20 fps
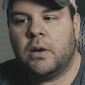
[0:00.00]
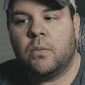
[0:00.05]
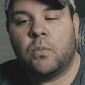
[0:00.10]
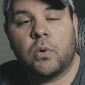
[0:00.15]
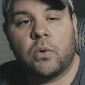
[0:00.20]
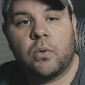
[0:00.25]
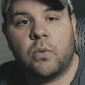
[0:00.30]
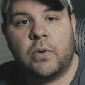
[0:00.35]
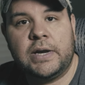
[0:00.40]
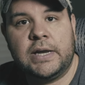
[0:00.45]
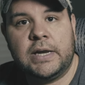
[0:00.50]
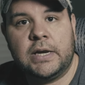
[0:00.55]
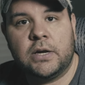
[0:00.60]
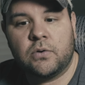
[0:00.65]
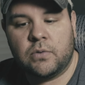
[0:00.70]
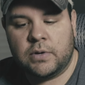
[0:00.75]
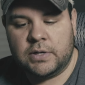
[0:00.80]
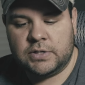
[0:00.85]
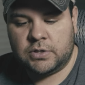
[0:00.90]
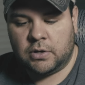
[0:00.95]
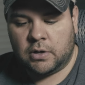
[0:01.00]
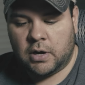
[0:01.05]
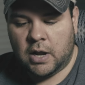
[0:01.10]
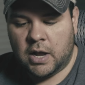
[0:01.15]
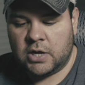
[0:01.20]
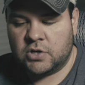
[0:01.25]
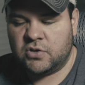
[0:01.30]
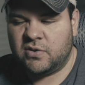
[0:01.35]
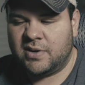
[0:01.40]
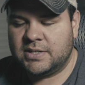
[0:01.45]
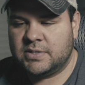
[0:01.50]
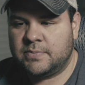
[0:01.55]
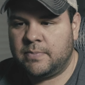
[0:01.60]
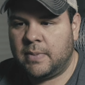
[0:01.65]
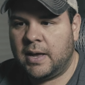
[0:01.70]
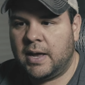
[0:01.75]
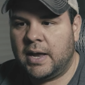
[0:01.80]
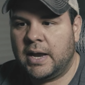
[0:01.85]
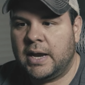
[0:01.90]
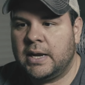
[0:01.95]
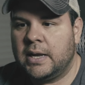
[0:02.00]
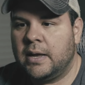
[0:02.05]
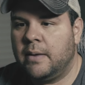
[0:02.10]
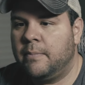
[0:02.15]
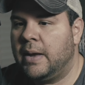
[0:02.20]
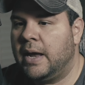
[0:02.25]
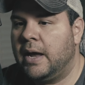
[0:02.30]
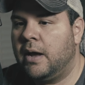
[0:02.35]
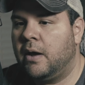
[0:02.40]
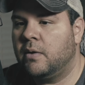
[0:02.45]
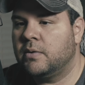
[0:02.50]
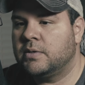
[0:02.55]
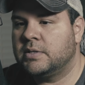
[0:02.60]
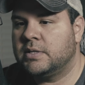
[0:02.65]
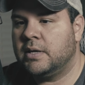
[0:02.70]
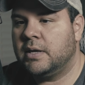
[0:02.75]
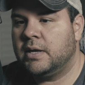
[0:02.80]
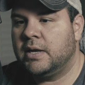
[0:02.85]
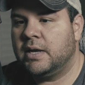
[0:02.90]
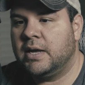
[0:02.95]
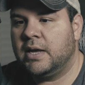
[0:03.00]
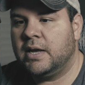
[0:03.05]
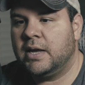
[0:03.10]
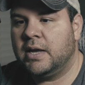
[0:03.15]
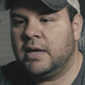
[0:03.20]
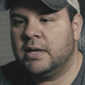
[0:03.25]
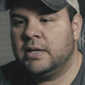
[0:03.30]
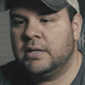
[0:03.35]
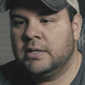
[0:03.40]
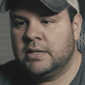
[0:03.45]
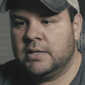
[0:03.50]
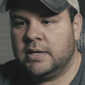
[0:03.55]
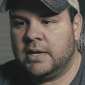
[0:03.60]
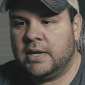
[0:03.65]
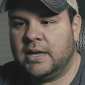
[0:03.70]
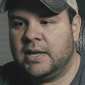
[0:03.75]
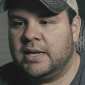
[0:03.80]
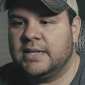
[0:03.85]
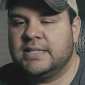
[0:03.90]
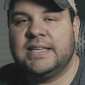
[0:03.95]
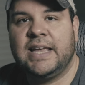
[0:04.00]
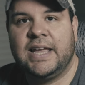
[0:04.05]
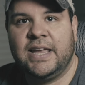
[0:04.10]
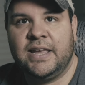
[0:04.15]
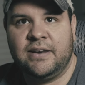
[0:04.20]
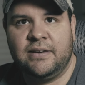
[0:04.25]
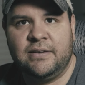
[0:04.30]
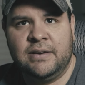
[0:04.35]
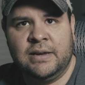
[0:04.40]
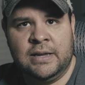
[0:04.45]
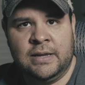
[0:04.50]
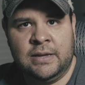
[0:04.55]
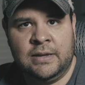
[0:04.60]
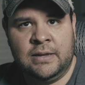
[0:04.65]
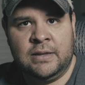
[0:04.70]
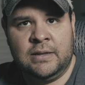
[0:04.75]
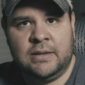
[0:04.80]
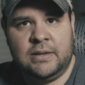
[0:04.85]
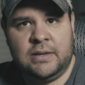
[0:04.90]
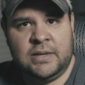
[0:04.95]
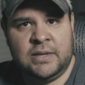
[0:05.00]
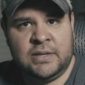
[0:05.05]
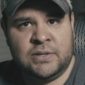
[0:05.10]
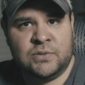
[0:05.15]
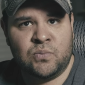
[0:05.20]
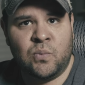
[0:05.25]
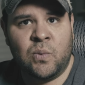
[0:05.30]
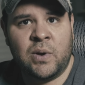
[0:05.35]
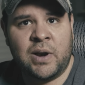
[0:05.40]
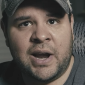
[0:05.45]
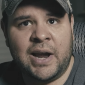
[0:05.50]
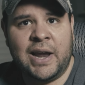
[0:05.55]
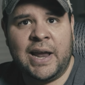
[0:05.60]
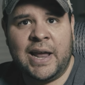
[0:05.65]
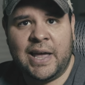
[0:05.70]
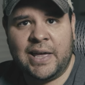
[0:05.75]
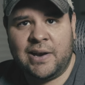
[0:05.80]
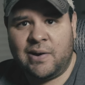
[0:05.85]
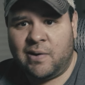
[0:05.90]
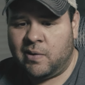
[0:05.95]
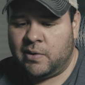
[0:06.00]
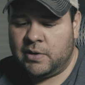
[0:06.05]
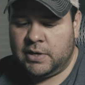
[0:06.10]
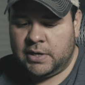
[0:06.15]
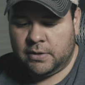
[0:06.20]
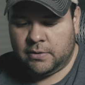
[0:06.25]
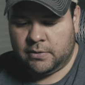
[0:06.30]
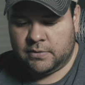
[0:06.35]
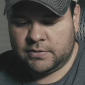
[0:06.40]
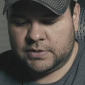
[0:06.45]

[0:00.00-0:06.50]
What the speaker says: we're going to increase our contrast by about 10 is what I had on here.